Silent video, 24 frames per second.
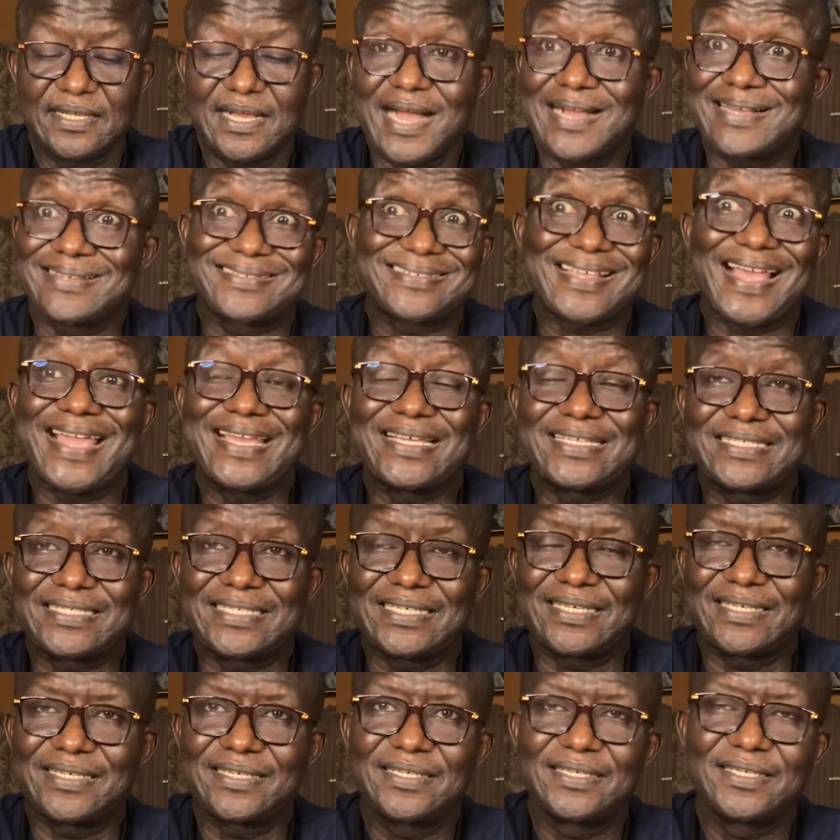
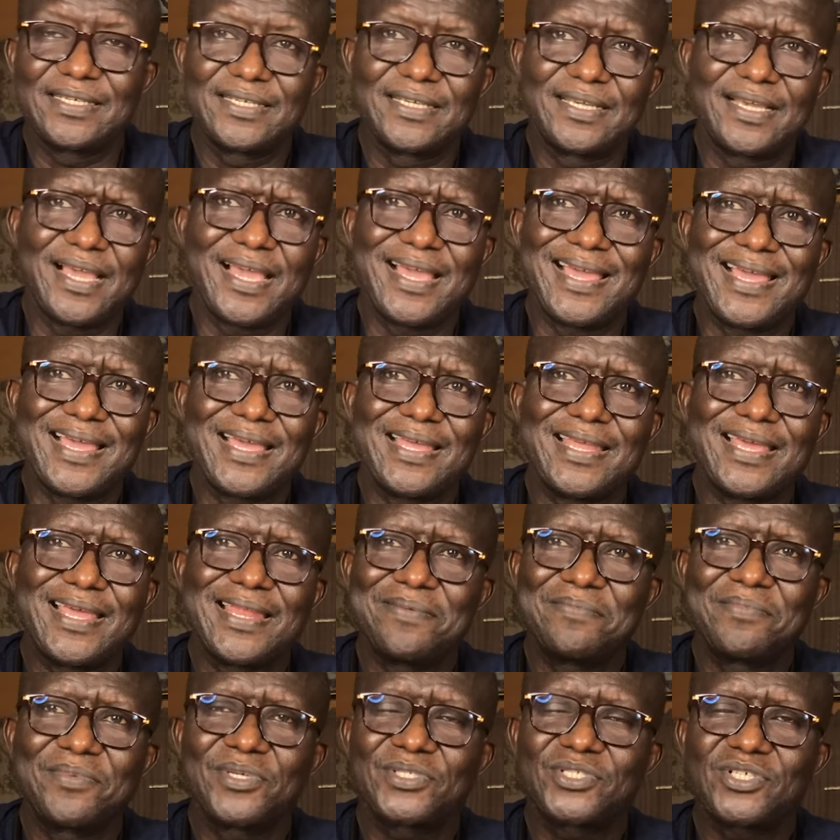Anxiety, and
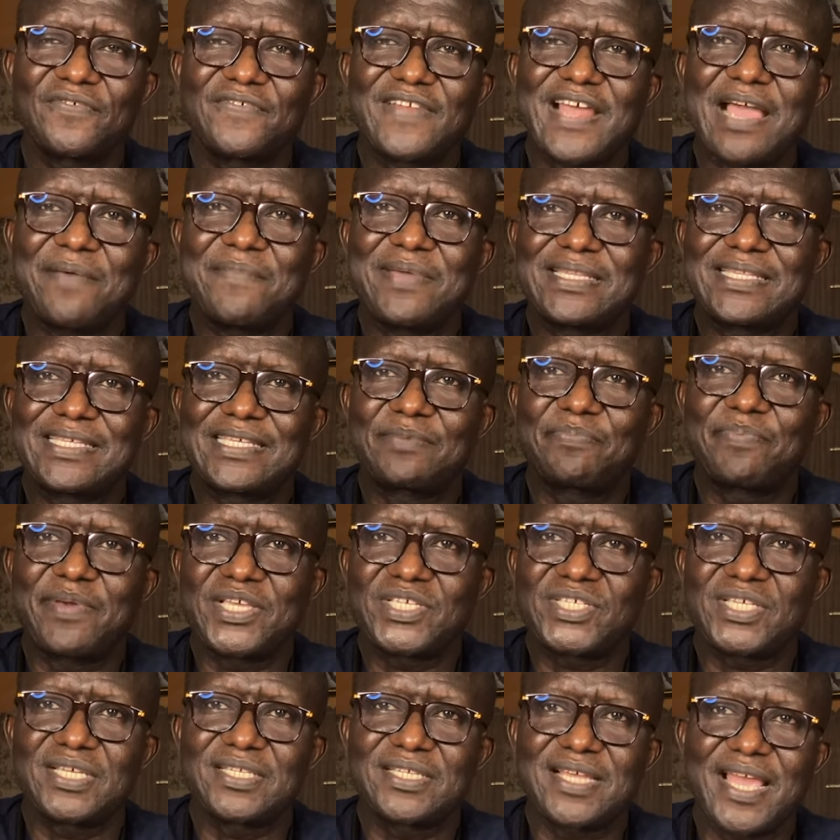most of diabetic
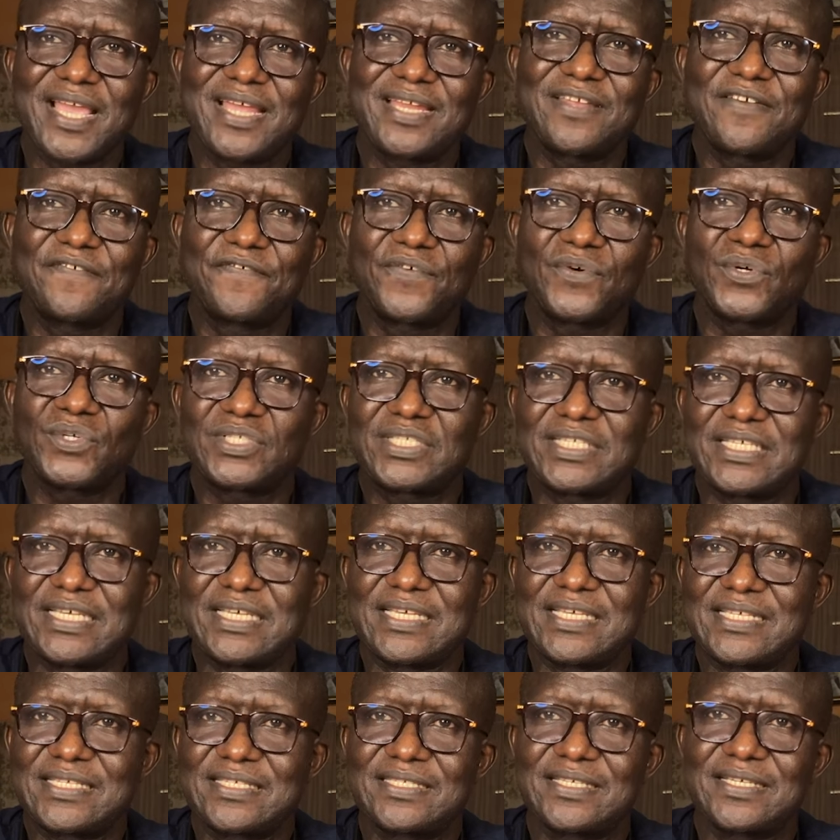patients are in the
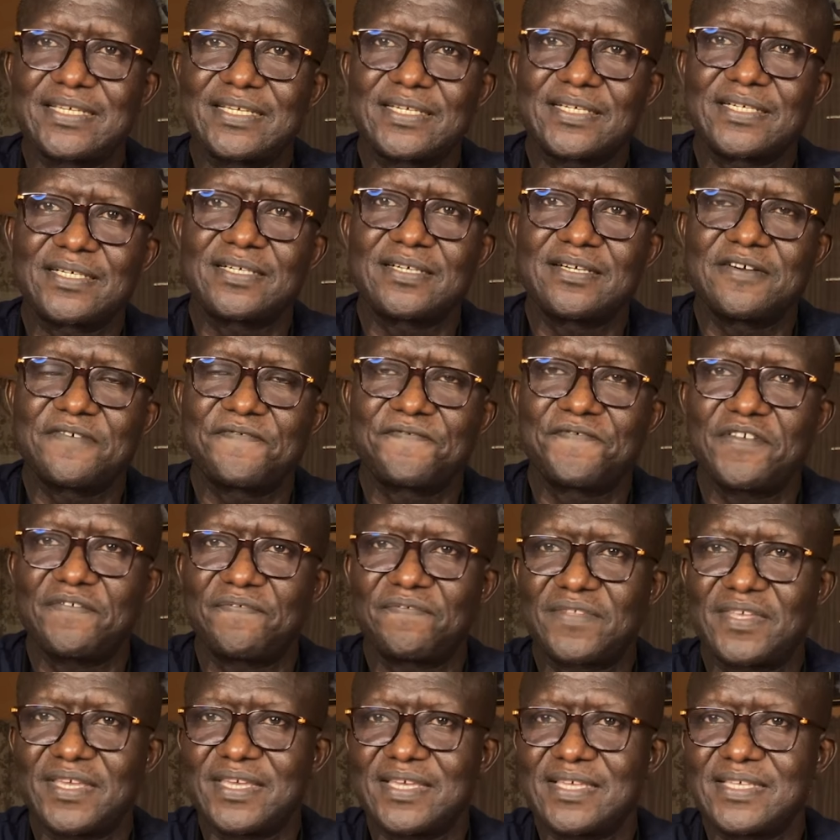40s or
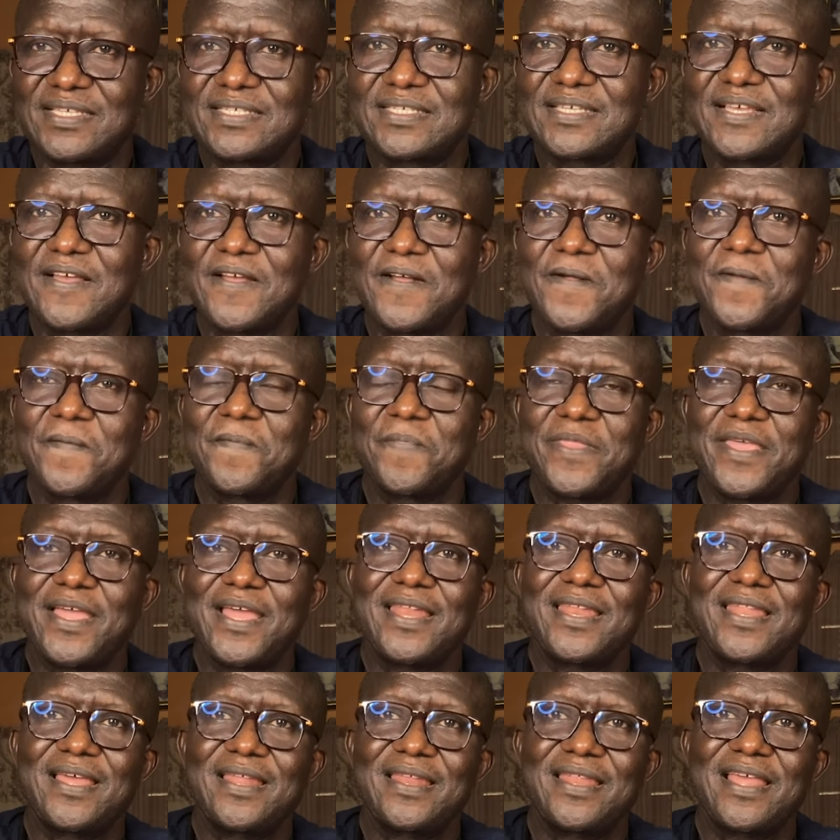50s,
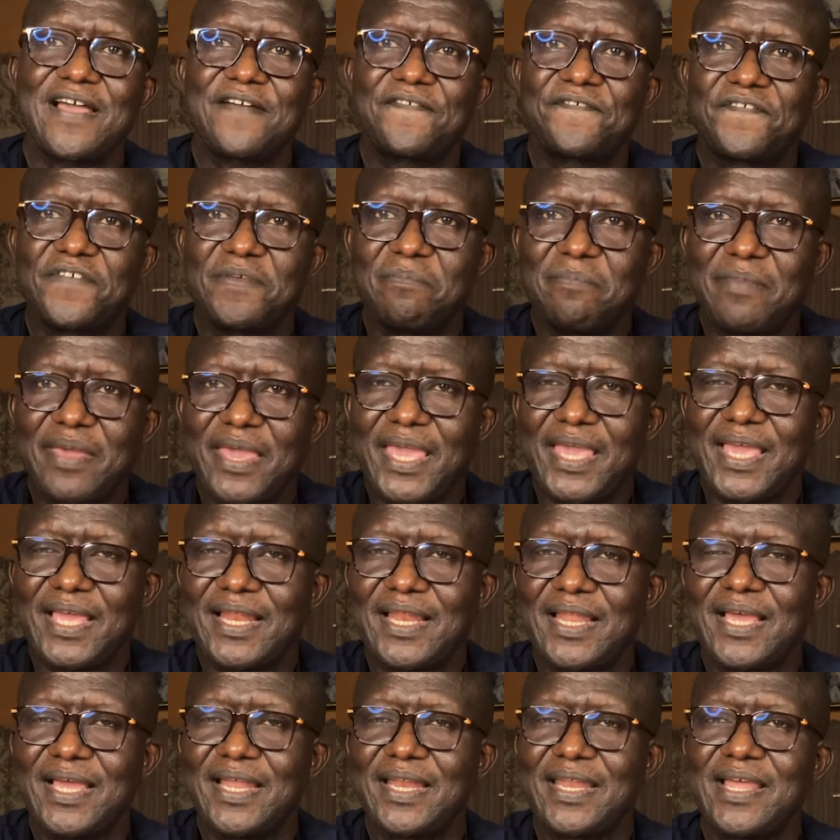and then they are
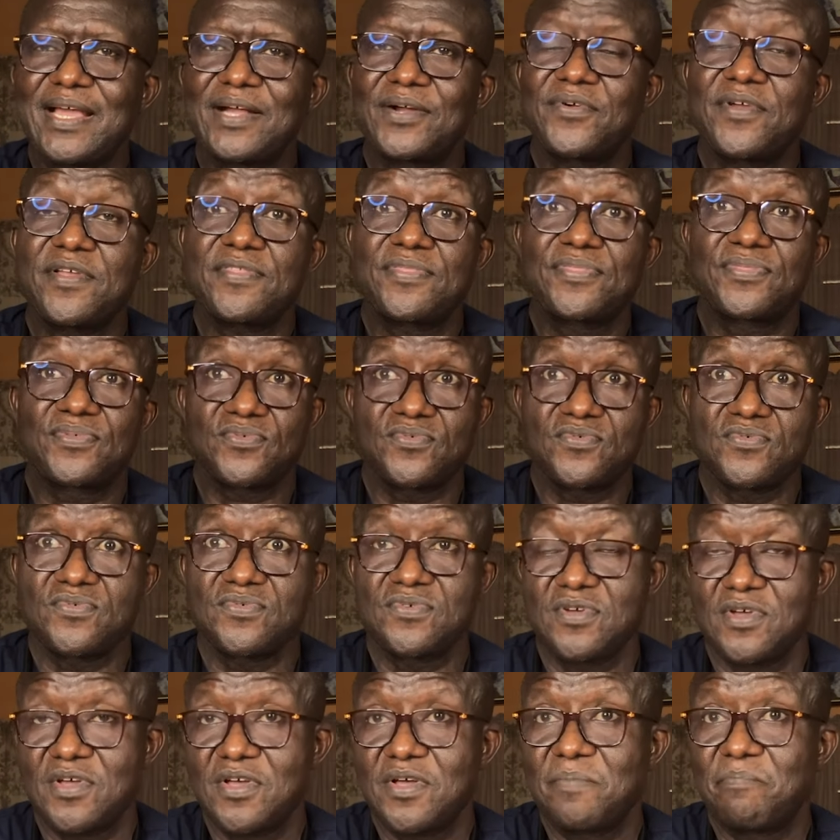female, and they are going
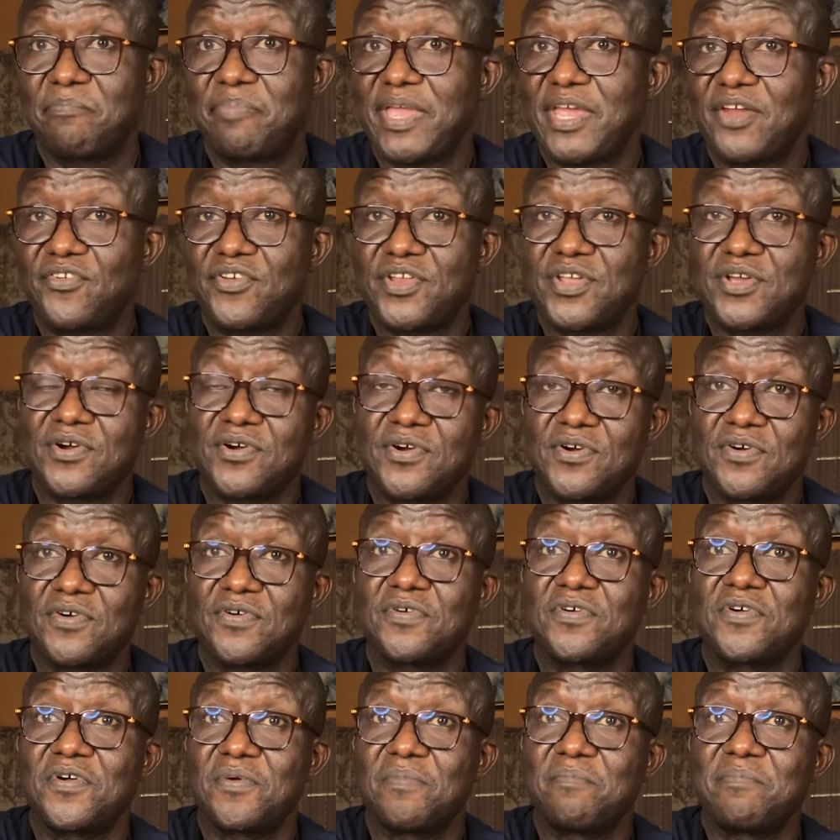through peri
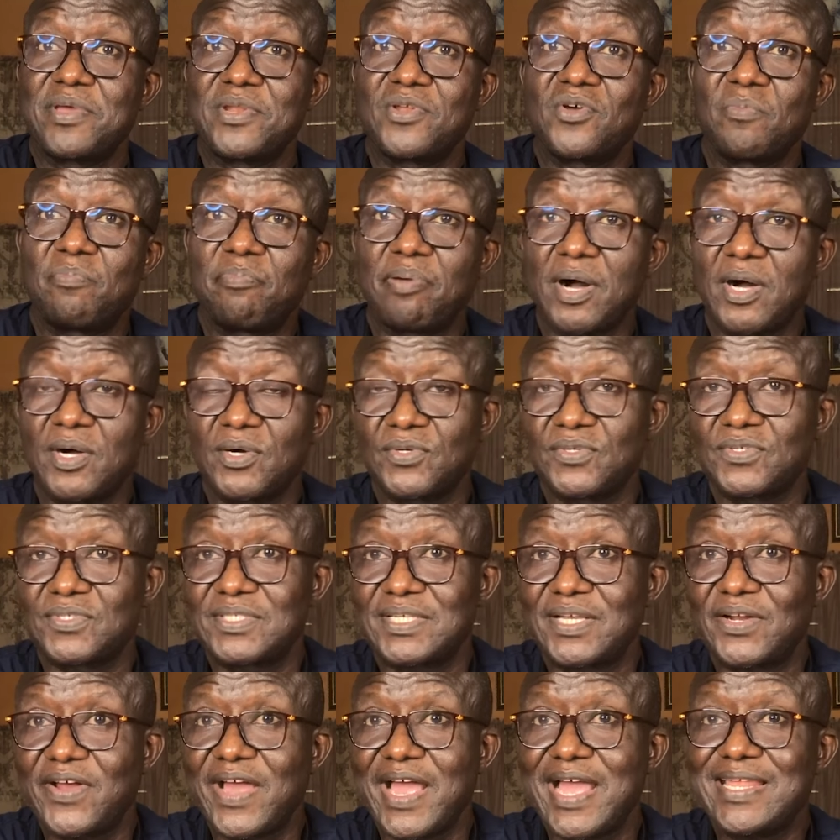or menopause,
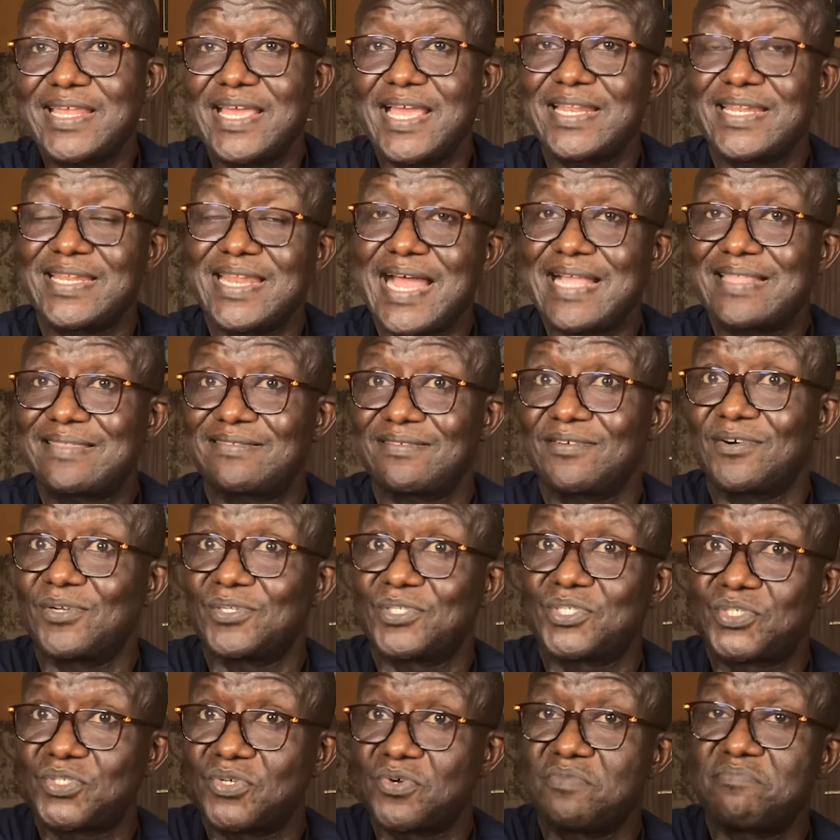right? And that
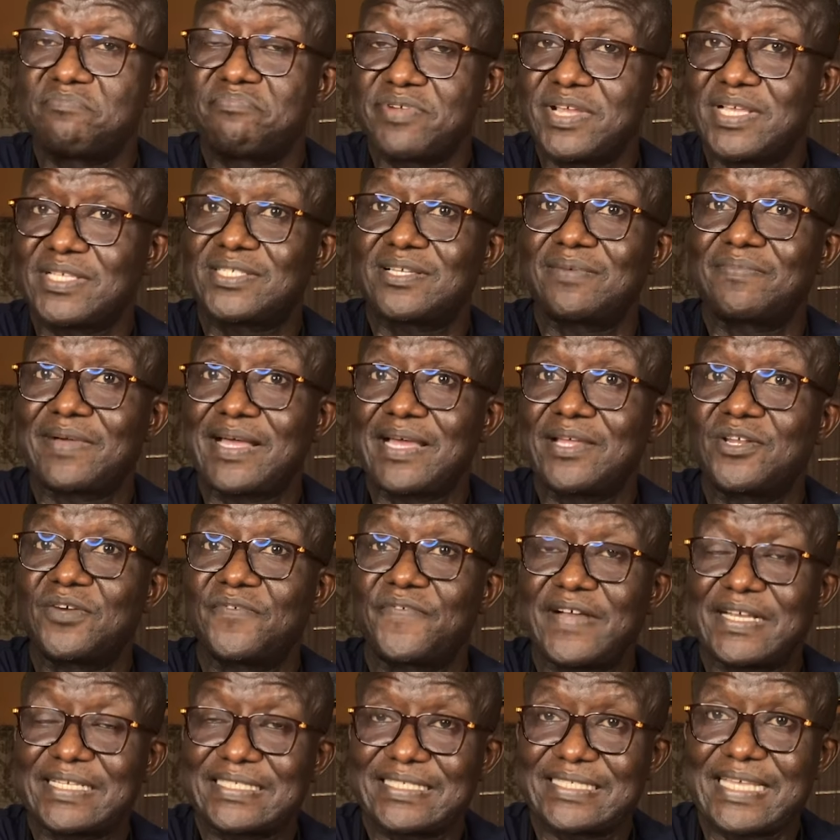also brings some kind of
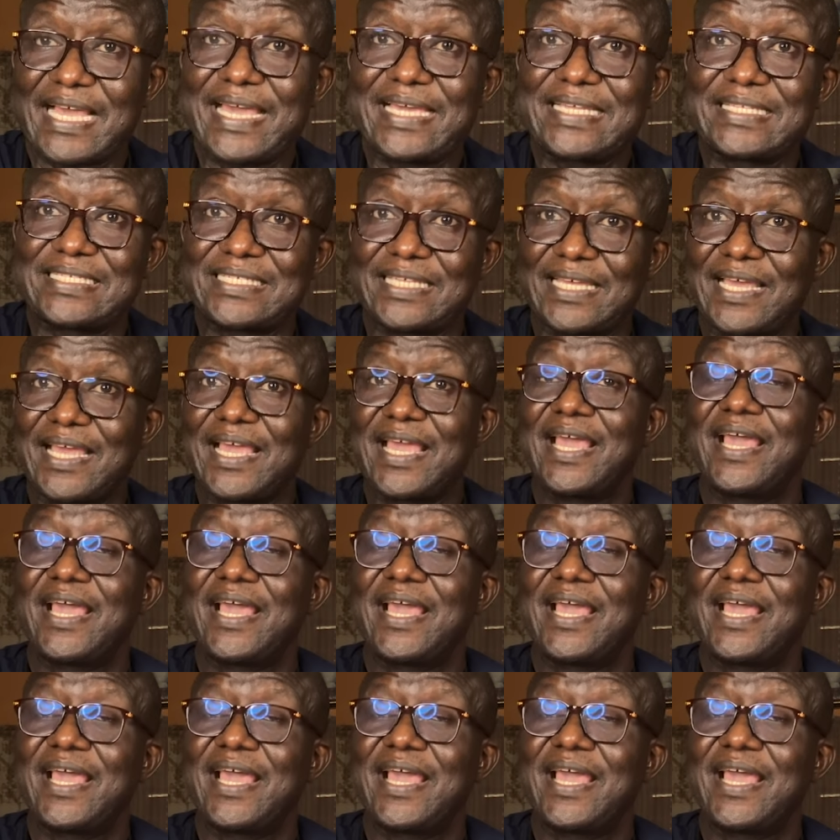anxiety.